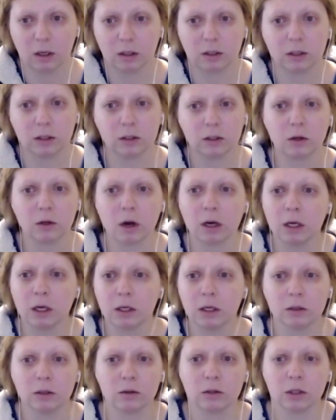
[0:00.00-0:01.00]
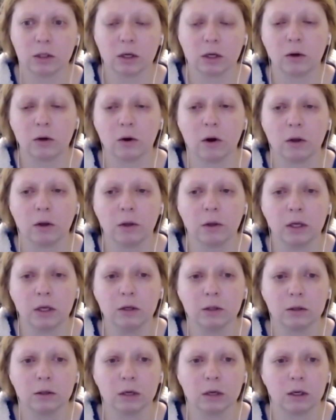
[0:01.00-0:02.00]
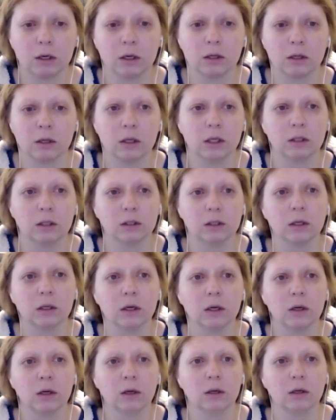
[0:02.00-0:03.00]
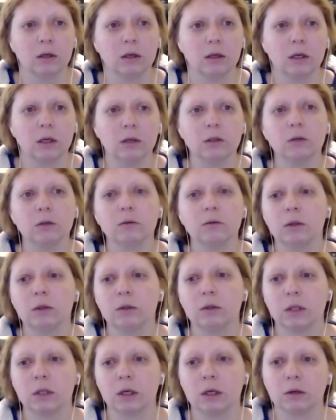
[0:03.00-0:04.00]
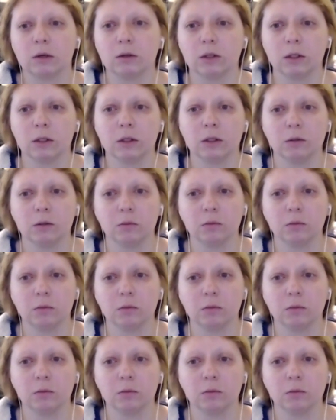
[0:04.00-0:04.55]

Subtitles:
just talking to each other on the internet in these interviews that are just